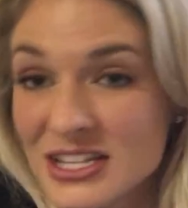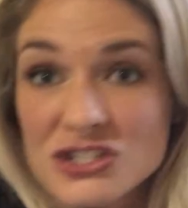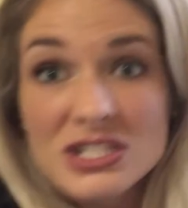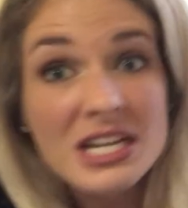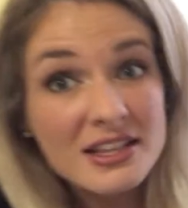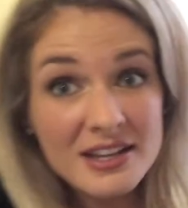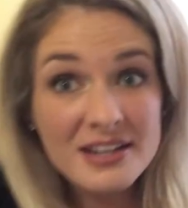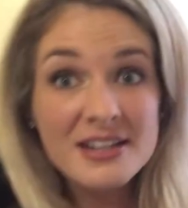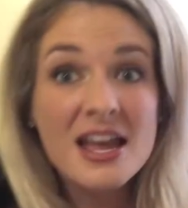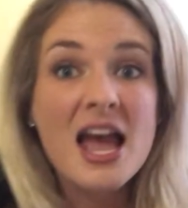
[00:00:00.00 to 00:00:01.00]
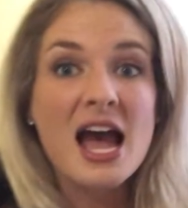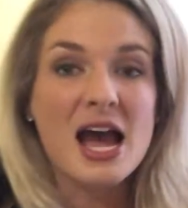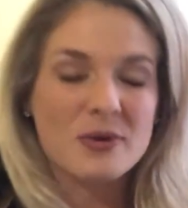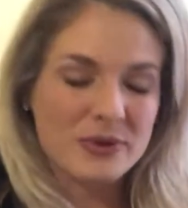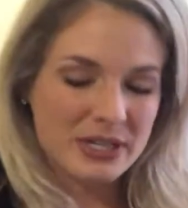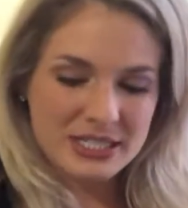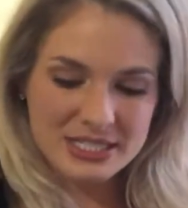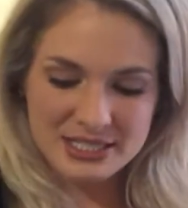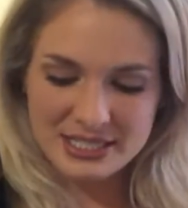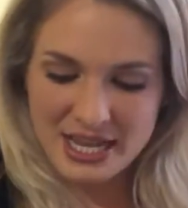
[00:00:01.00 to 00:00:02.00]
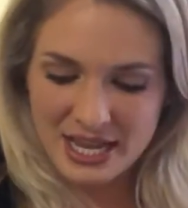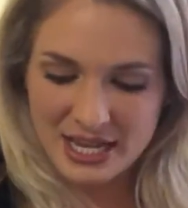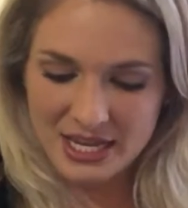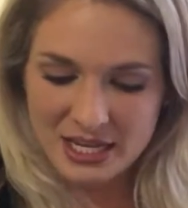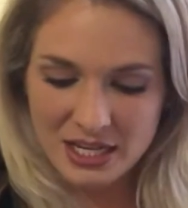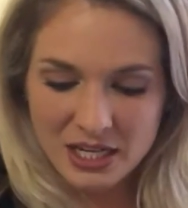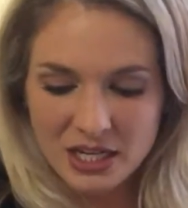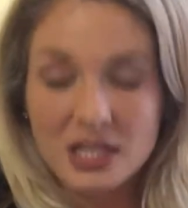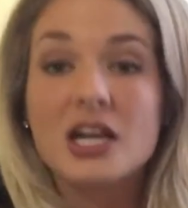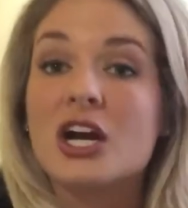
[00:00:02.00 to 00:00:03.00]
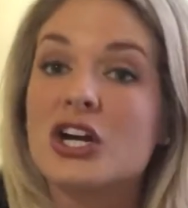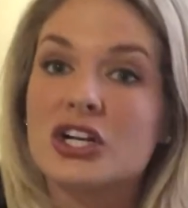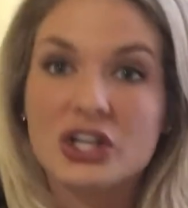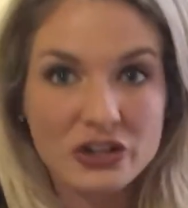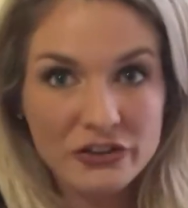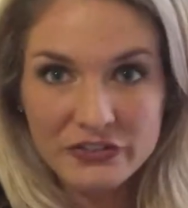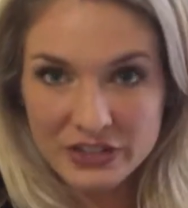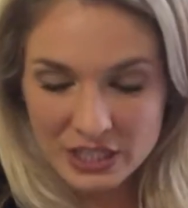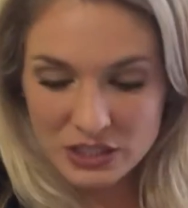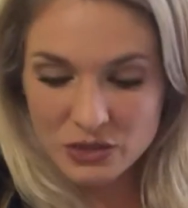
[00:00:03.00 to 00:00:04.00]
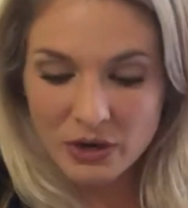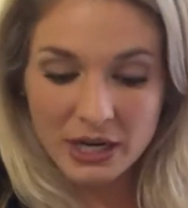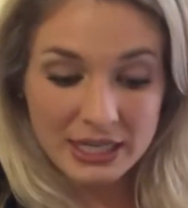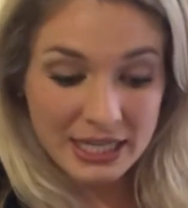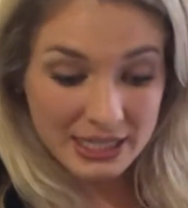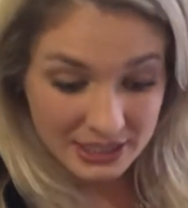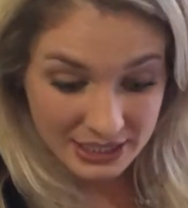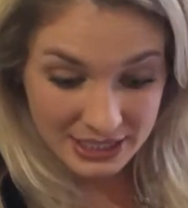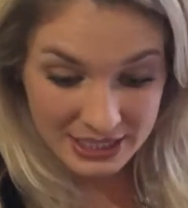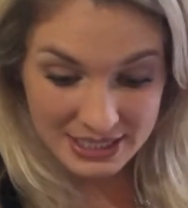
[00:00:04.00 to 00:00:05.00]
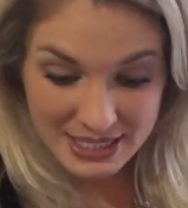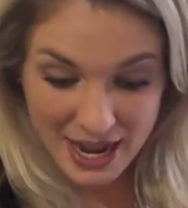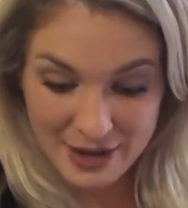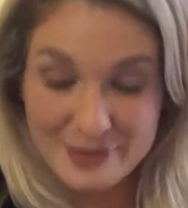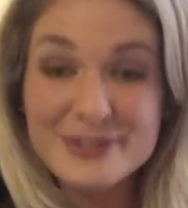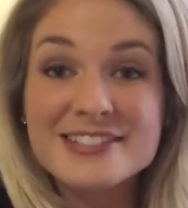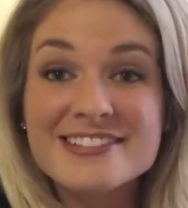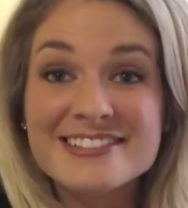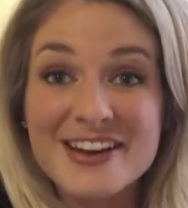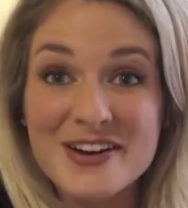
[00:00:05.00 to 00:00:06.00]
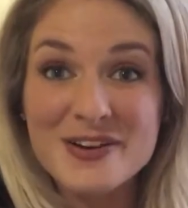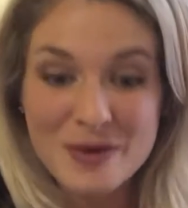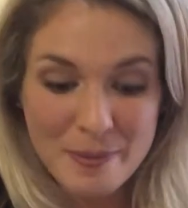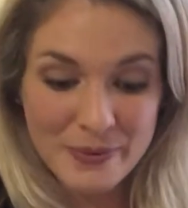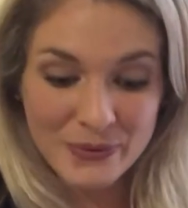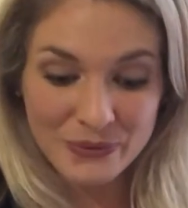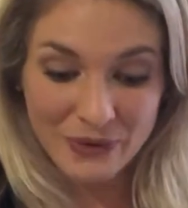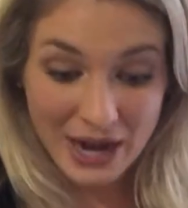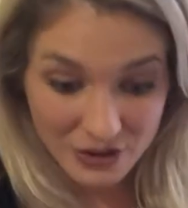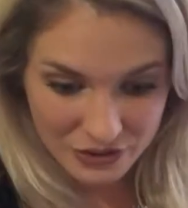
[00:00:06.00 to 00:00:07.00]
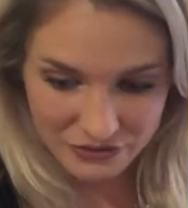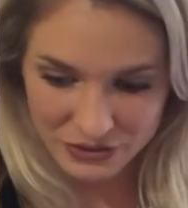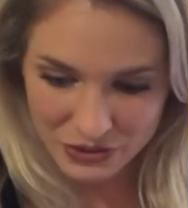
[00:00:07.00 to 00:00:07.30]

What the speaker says: Sheila, I wanted to say, girlfriend, you are killing it. I am so proud of